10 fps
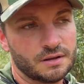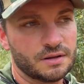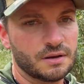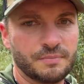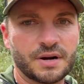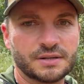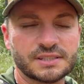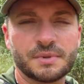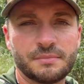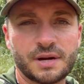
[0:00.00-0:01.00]
compared to
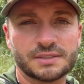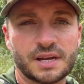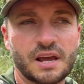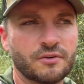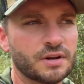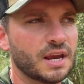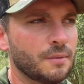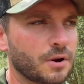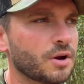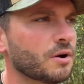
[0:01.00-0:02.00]
some of the bucks that I have on
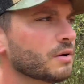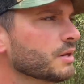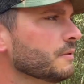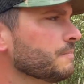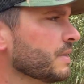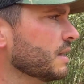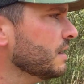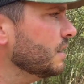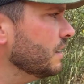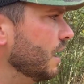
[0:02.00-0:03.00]
camera currently.
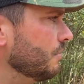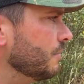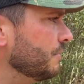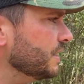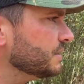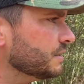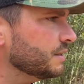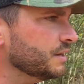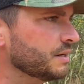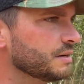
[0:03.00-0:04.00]
But
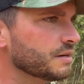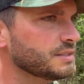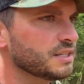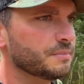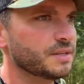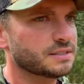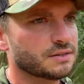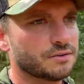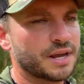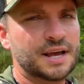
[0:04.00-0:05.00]
basically, you're gonna see I'm in this
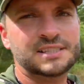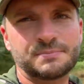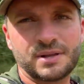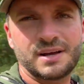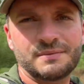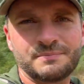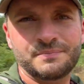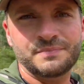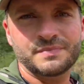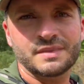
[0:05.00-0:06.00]
little gas plot.
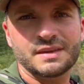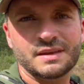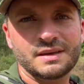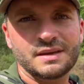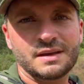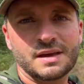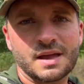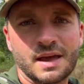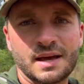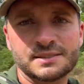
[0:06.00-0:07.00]

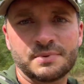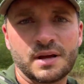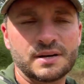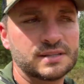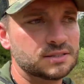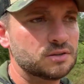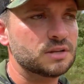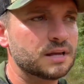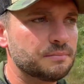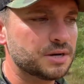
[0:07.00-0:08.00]
It doesn't look
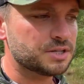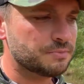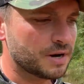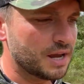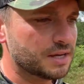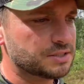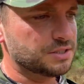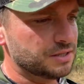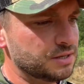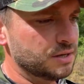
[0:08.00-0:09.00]
like much, but I
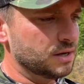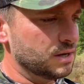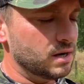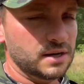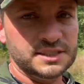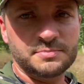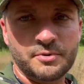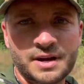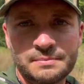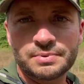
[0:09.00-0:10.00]
actually
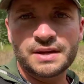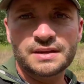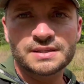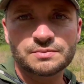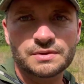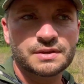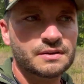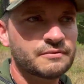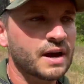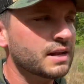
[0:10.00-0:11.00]
sprayed and planted this with
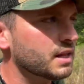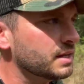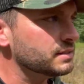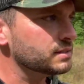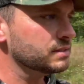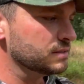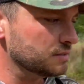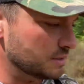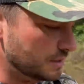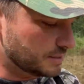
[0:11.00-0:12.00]
Vitalize
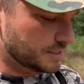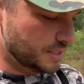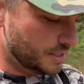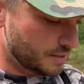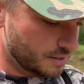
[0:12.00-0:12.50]
seed,